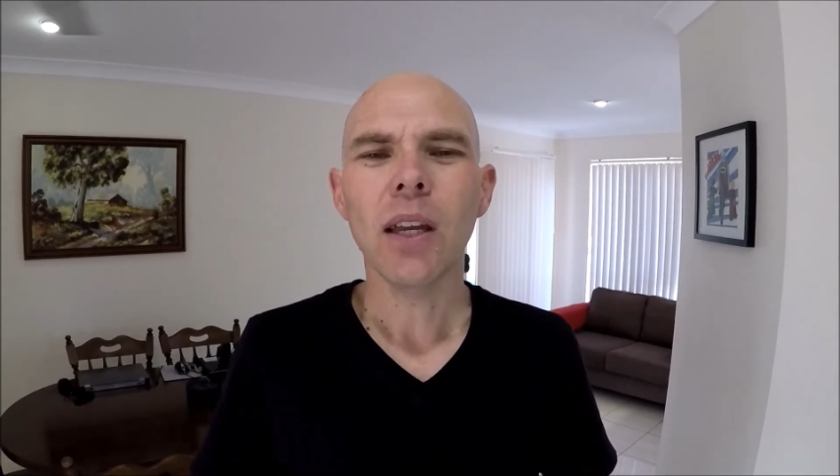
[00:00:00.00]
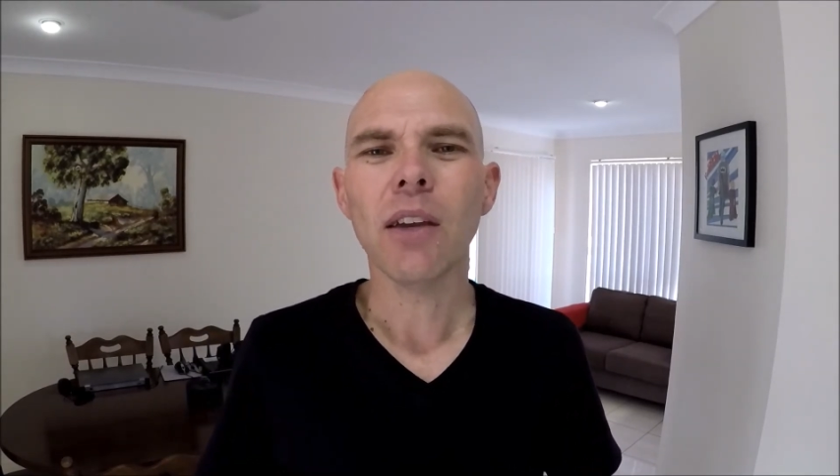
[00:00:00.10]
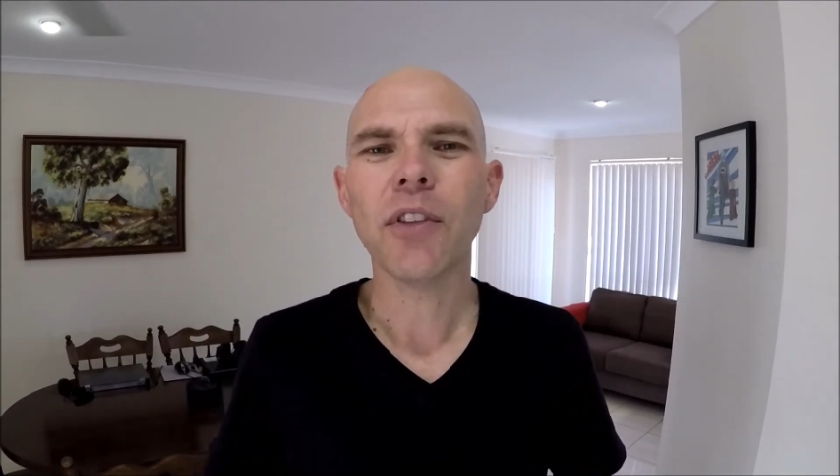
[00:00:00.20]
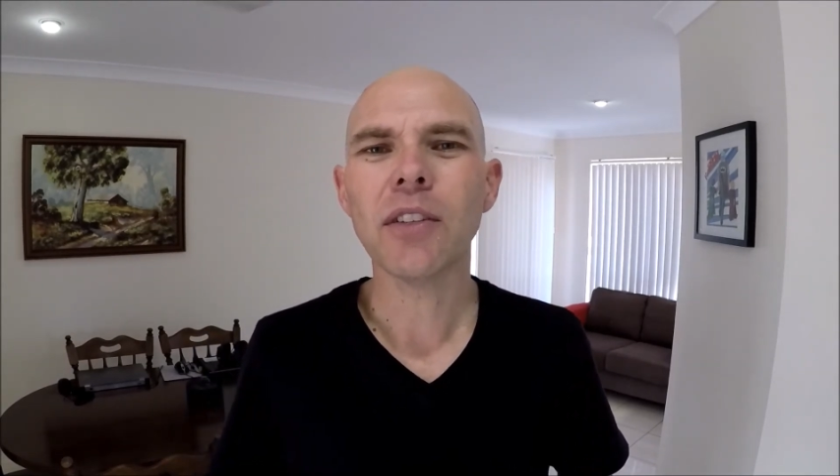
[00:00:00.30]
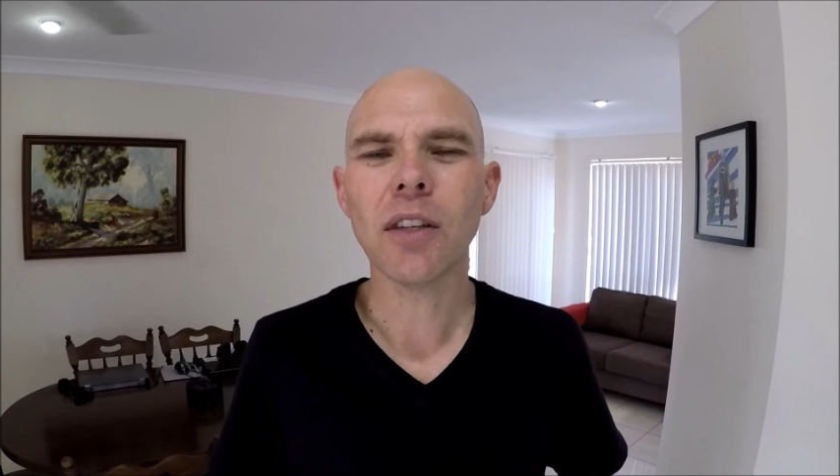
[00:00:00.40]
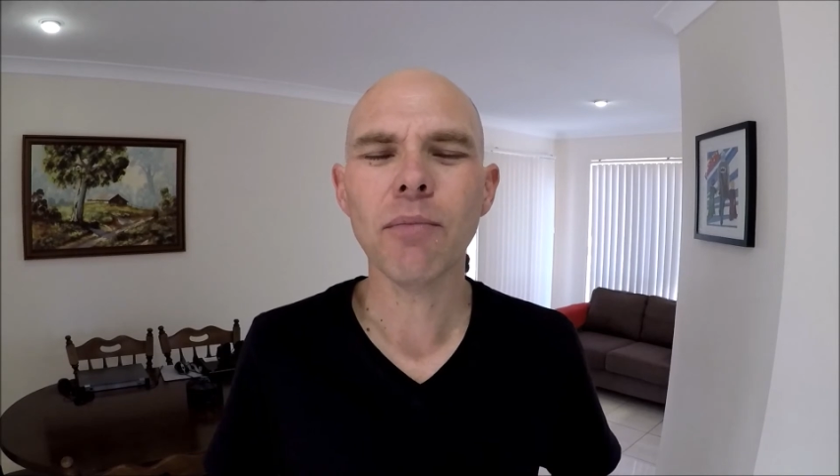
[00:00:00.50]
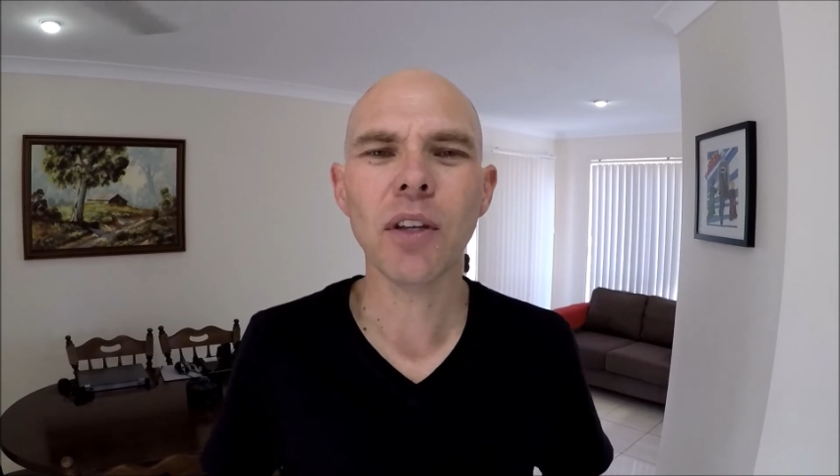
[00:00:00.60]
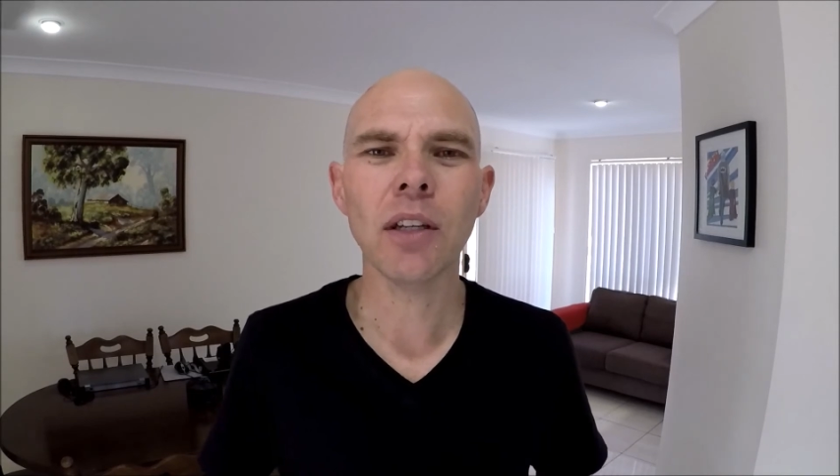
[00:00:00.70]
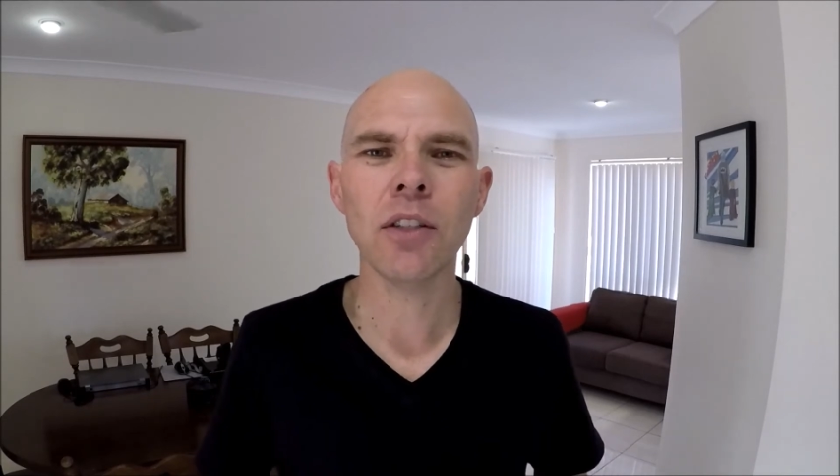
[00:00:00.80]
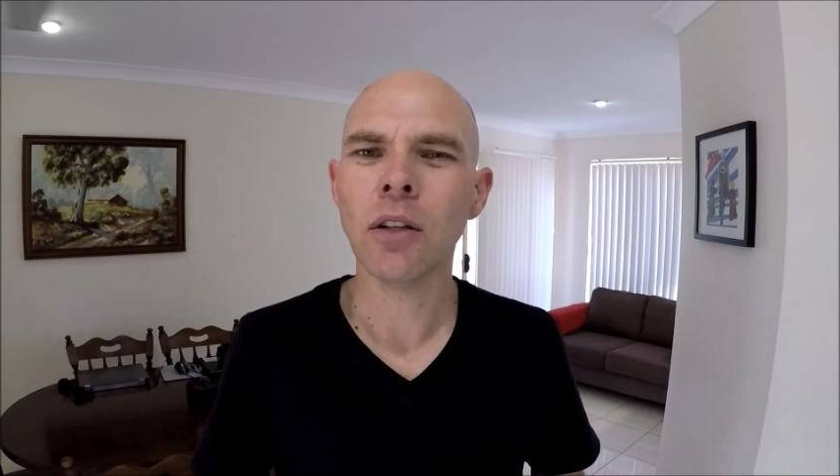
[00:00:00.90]
if there's
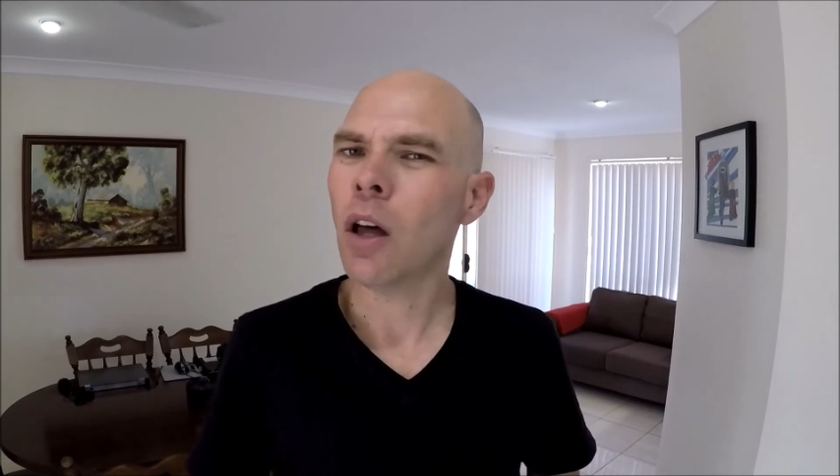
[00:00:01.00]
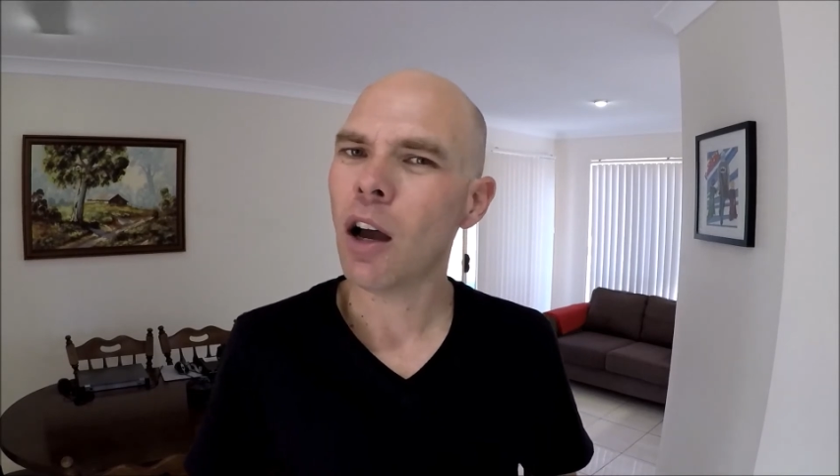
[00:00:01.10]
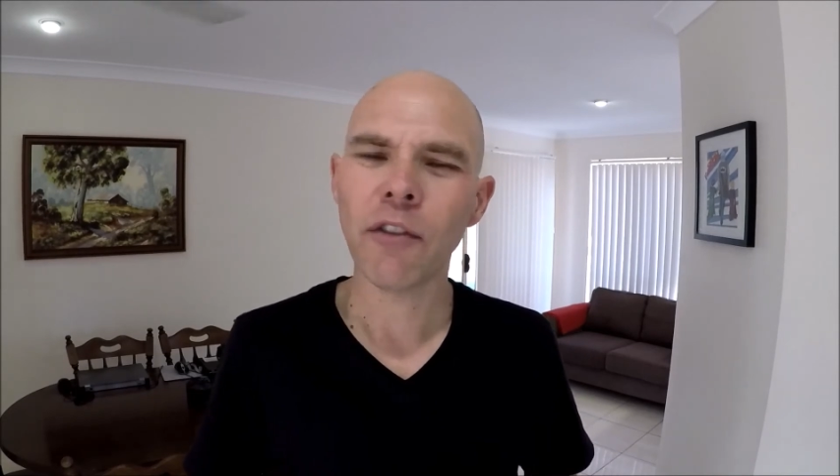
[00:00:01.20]
something in your life